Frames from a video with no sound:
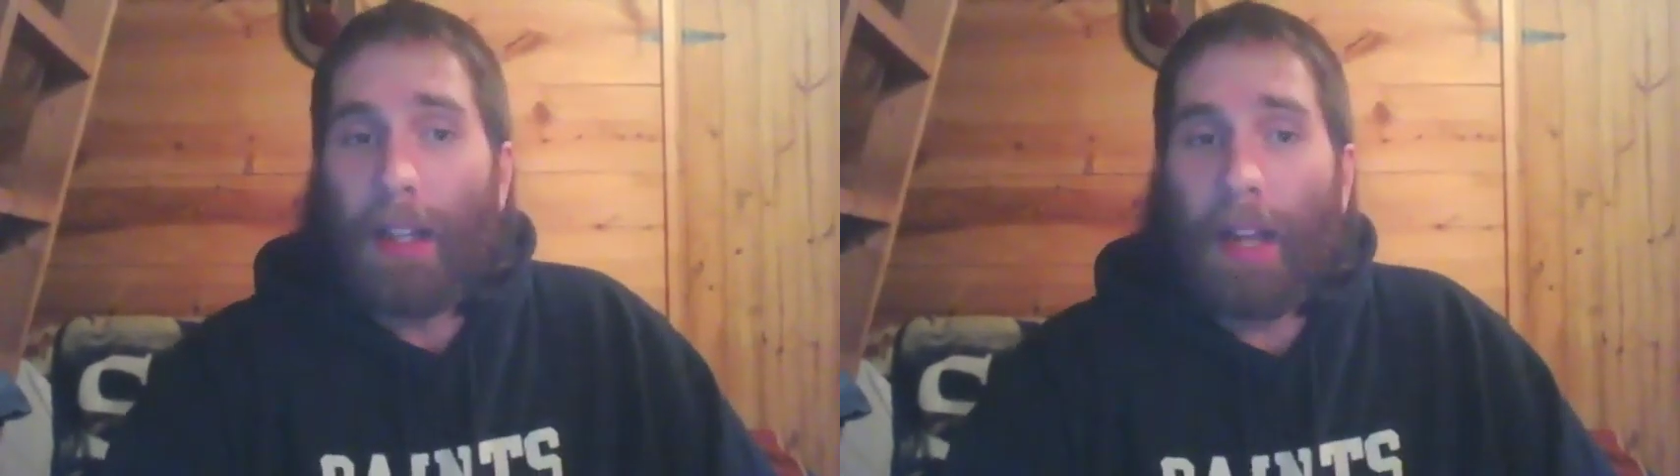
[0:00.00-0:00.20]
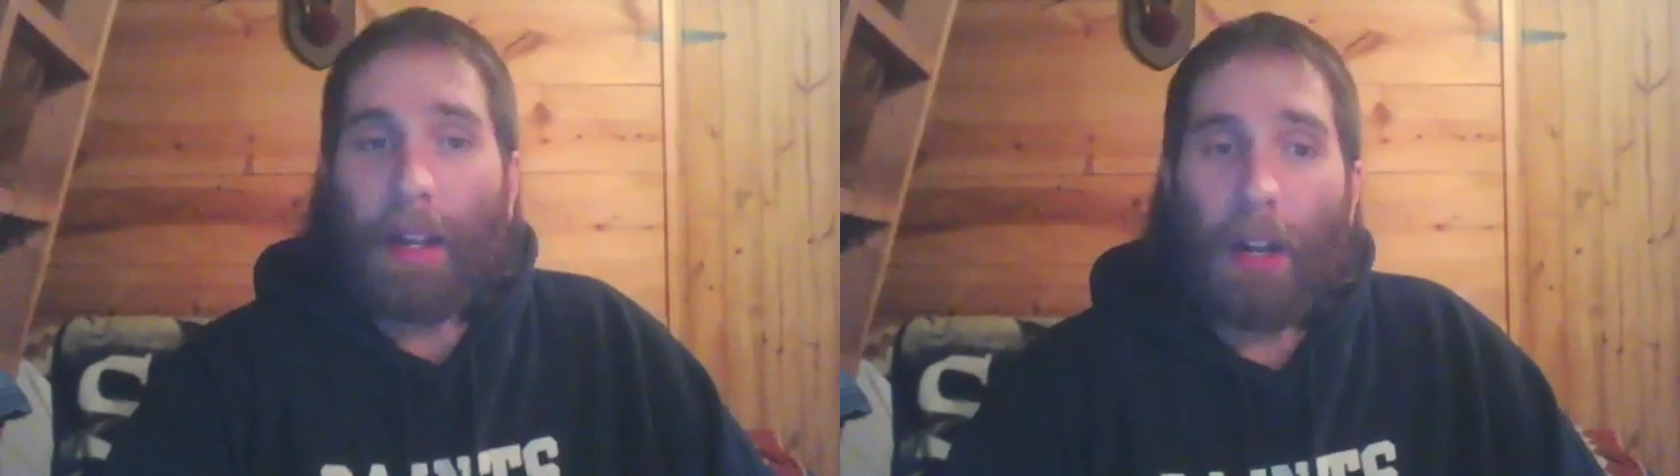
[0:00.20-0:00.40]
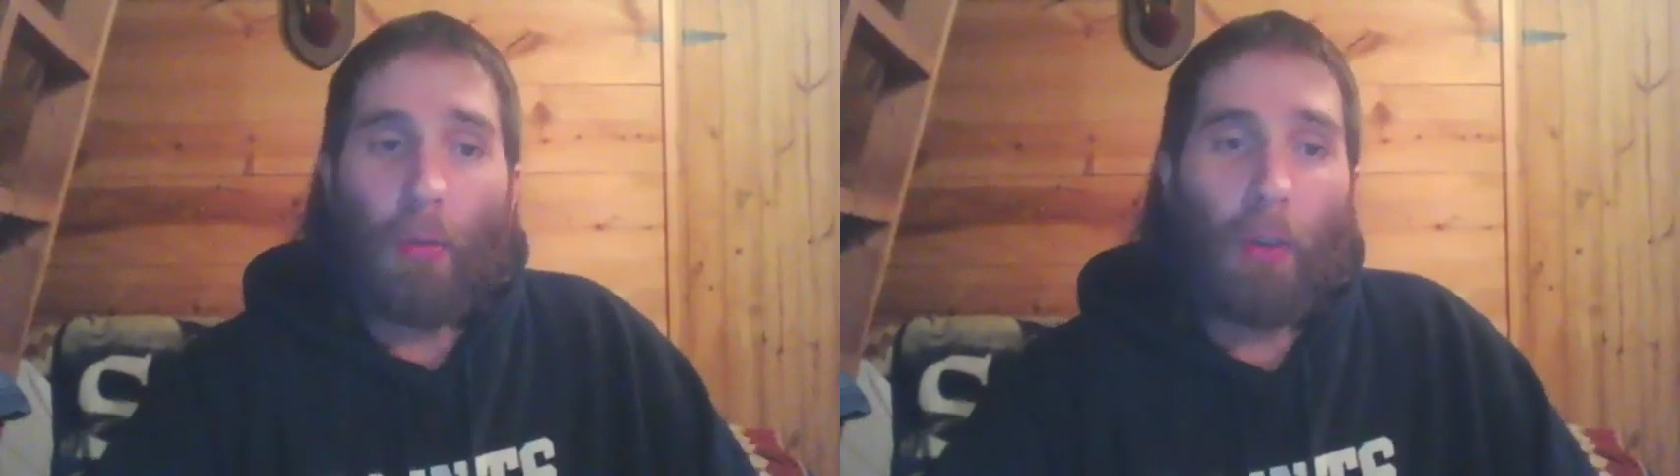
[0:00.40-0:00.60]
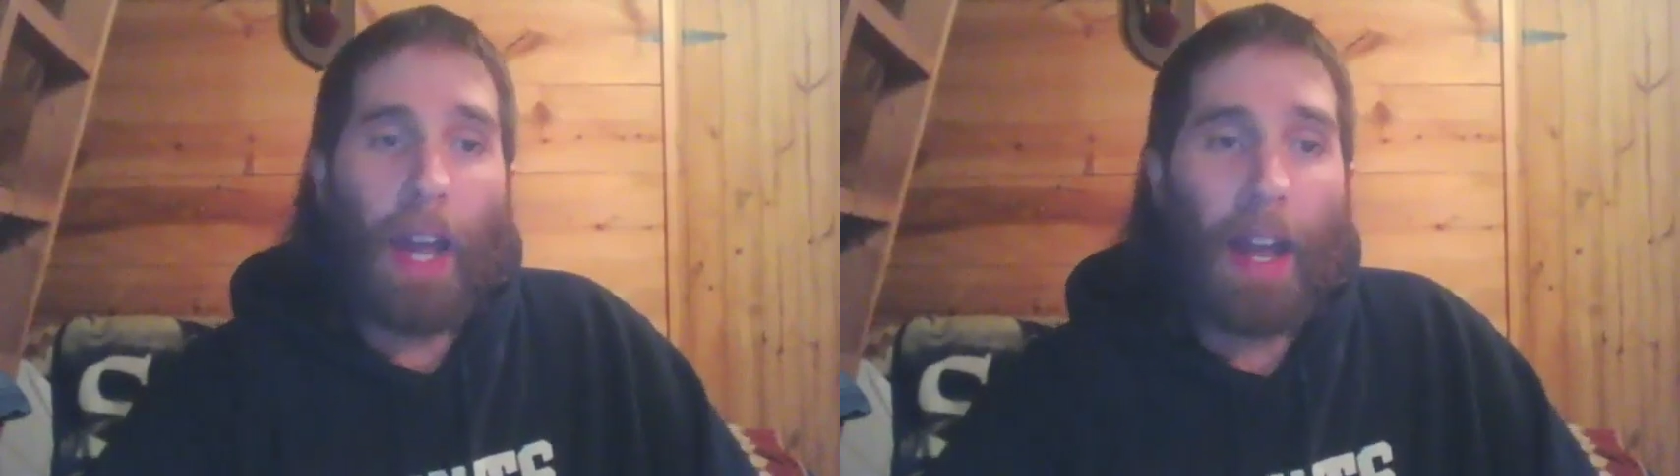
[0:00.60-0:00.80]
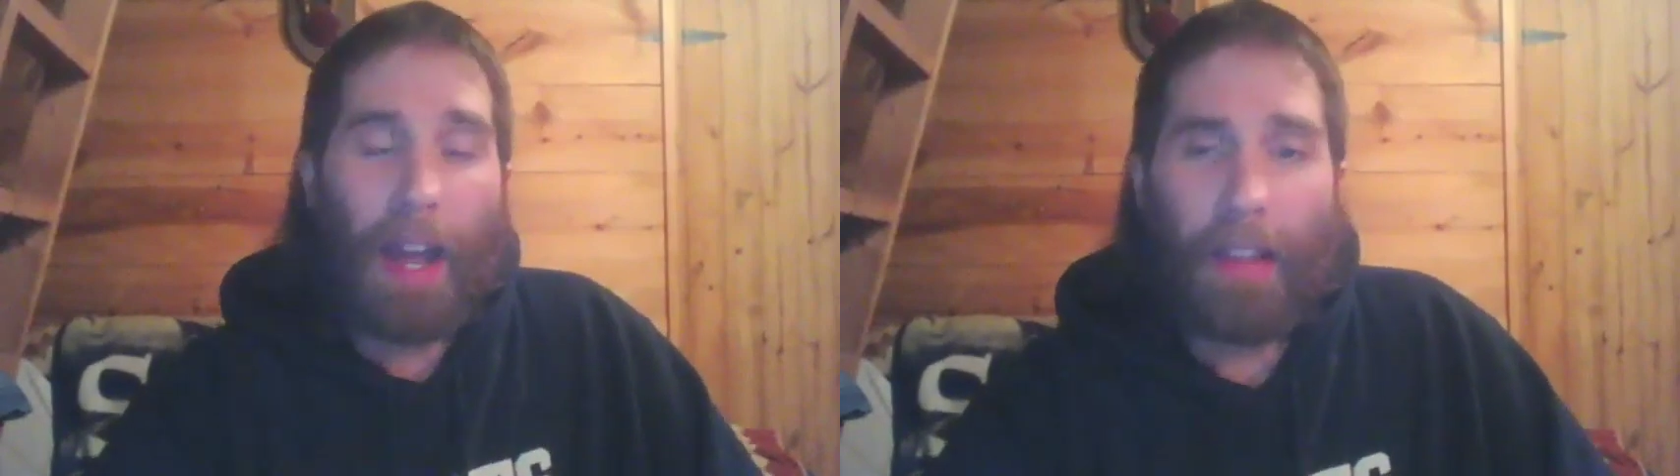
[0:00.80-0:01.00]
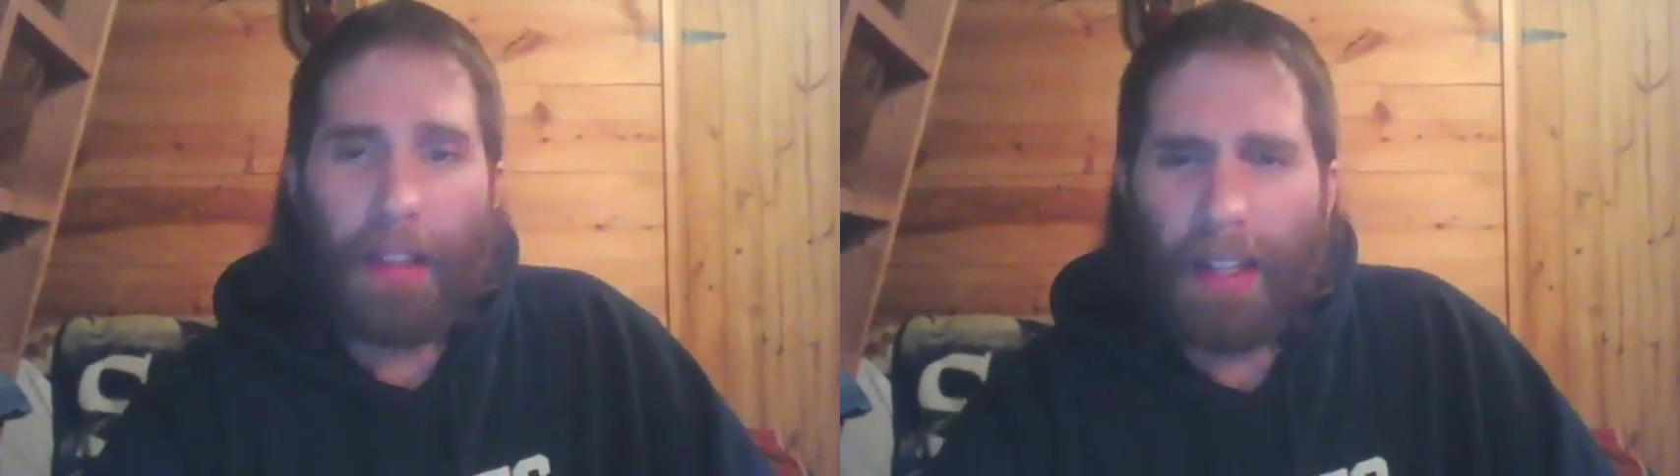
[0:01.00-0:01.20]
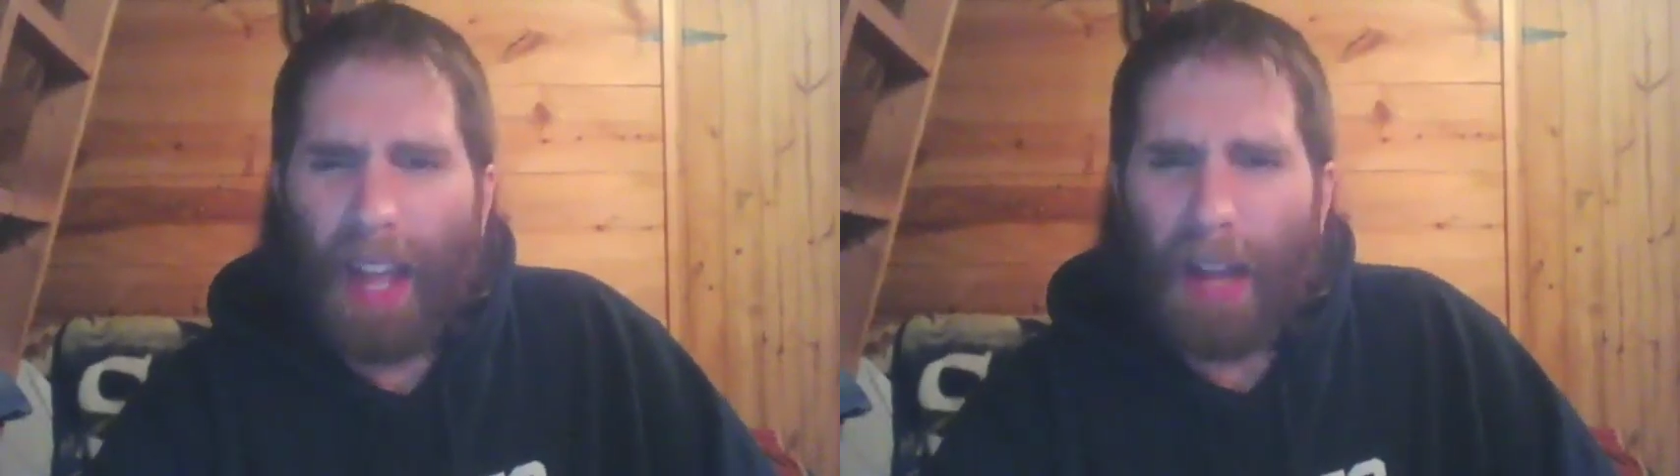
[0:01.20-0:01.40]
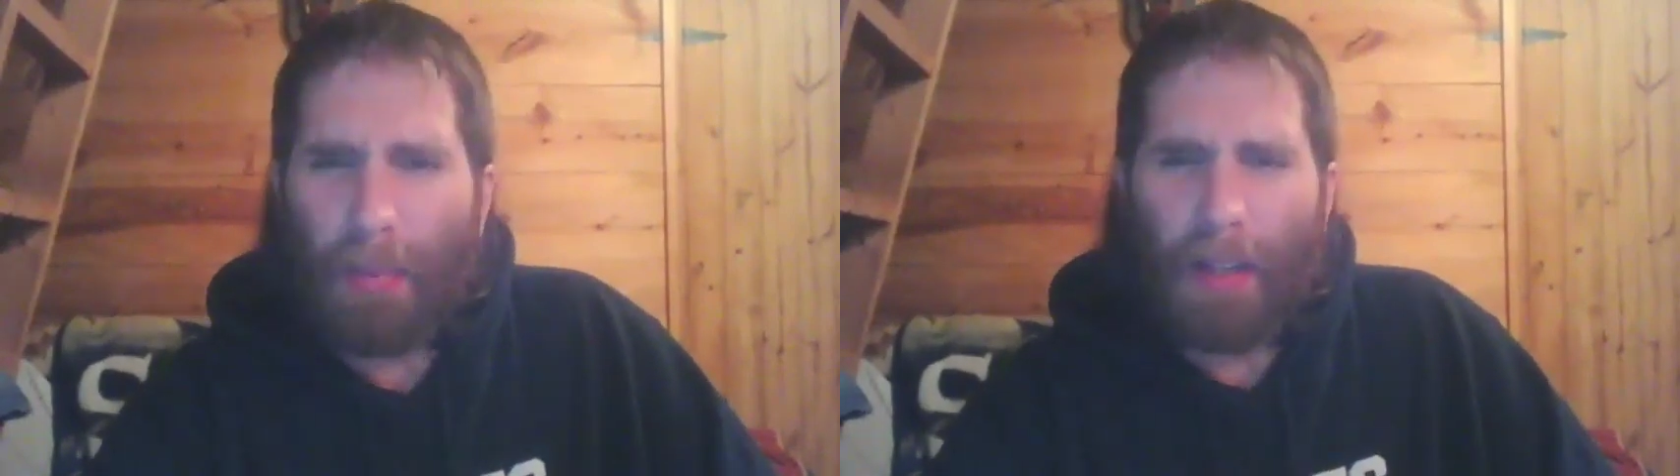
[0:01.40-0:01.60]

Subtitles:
like right out of the gate.